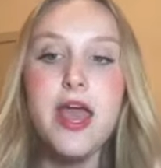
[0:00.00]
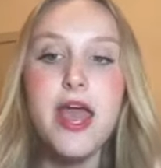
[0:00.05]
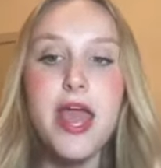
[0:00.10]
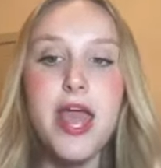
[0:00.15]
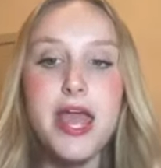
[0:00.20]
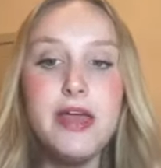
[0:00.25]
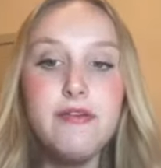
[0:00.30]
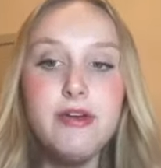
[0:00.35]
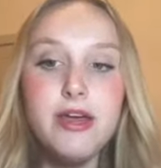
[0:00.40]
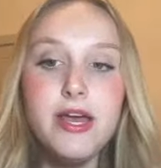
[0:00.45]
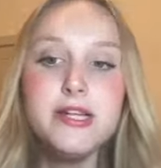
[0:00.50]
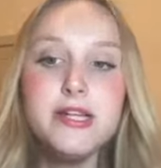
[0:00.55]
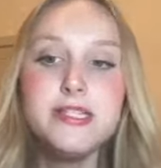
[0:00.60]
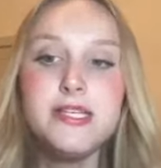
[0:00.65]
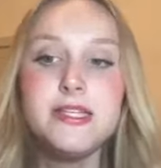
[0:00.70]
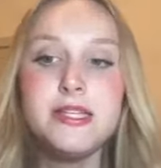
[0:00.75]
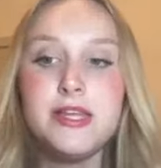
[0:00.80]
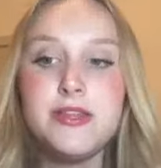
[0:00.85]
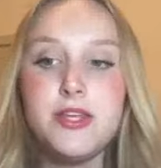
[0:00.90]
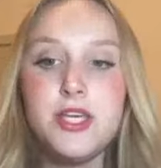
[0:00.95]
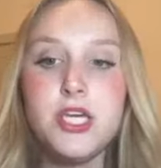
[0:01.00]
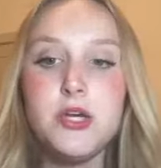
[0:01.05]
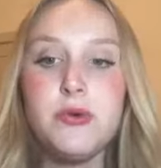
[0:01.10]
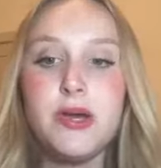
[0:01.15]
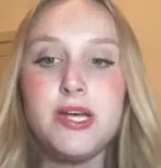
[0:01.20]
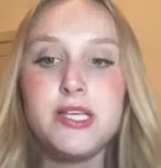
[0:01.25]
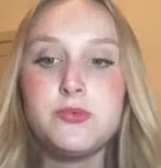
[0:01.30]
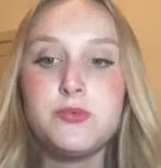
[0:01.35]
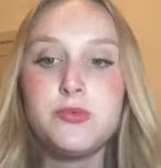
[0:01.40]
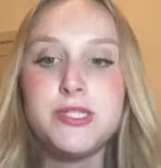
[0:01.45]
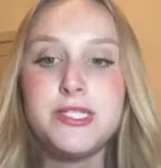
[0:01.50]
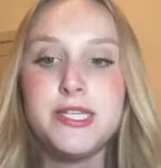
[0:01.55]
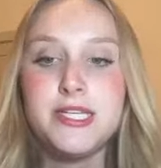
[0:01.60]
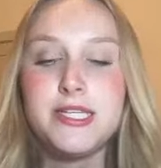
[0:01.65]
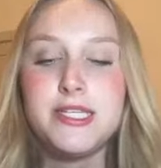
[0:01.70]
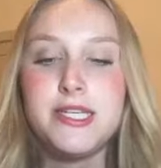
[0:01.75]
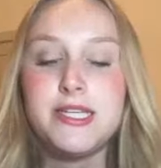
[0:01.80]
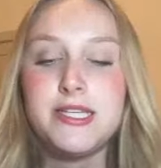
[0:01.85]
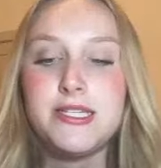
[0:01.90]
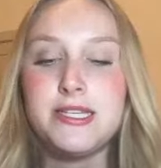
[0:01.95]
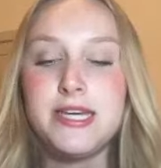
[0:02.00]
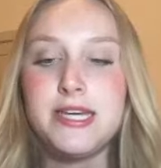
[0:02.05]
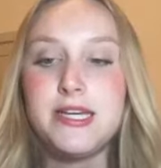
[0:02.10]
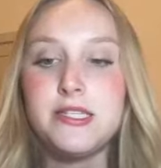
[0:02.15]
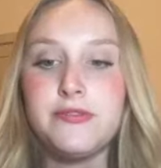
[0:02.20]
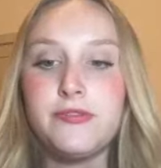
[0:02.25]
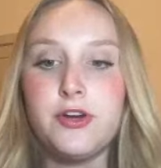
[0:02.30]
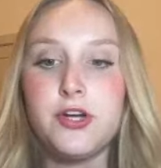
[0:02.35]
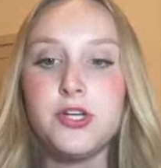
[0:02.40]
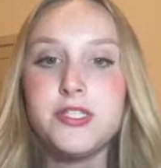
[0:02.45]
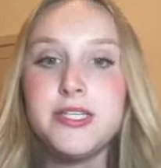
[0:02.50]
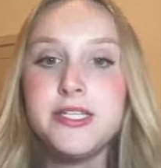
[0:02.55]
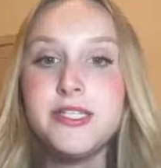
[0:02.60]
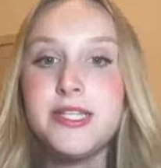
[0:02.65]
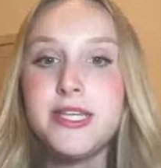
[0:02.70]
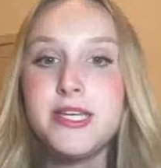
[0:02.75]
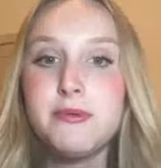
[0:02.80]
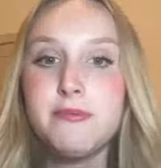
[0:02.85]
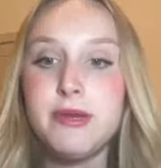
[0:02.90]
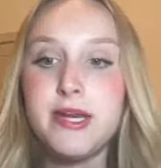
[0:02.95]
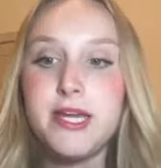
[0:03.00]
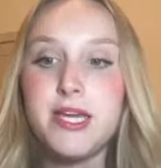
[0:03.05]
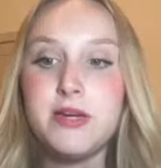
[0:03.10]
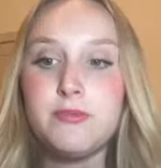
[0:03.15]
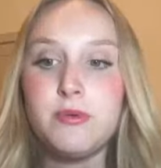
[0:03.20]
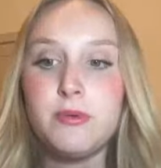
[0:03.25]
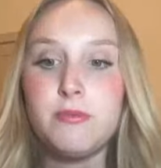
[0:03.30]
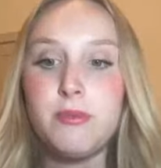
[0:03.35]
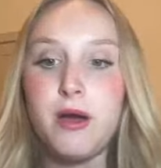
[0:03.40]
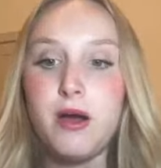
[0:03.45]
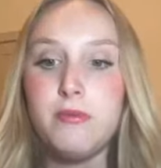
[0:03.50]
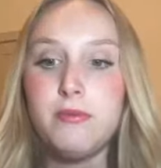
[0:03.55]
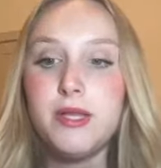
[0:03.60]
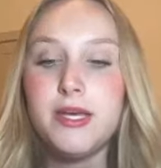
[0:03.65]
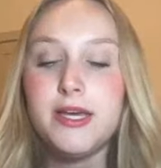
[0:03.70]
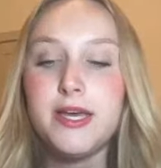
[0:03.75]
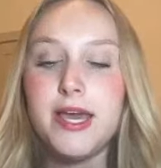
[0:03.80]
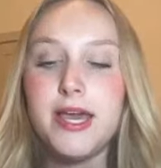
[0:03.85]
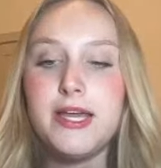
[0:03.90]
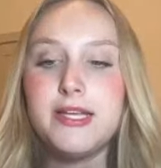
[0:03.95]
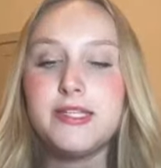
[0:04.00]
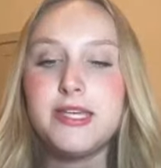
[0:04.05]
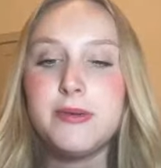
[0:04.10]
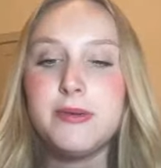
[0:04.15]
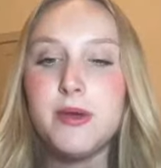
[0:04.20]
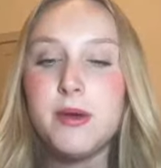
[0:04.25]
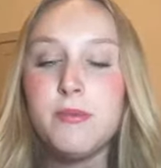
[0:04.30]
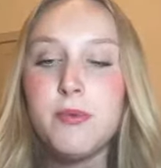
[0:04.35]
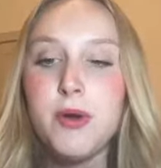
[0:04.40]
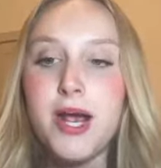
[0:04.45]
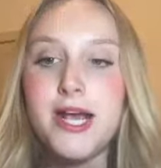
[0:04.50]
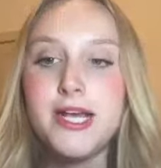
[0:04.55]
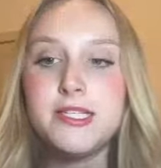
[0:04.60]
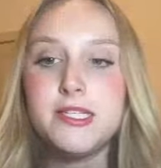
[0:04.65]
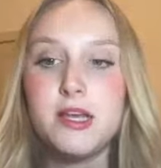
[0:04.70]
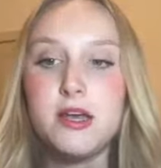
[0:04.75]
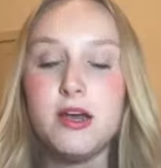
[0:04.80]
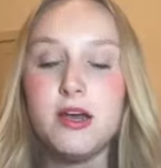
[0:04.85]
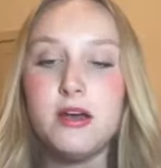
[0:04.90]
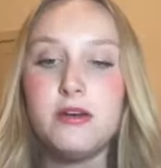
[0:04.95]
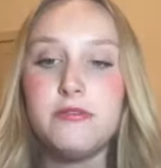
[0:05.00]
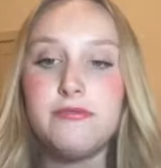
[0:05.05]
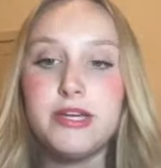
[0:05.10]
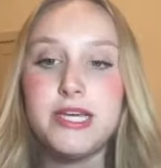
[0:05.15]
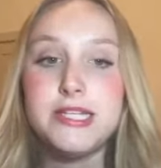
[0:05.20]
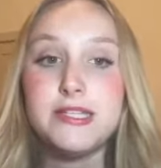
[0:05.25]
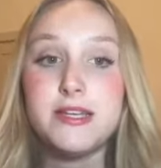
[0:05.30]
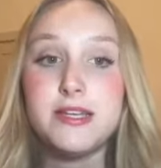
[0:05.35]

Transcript: Ava Hudson led the U.S. with 16 digs versus the Dominican Republic, a team comprised of its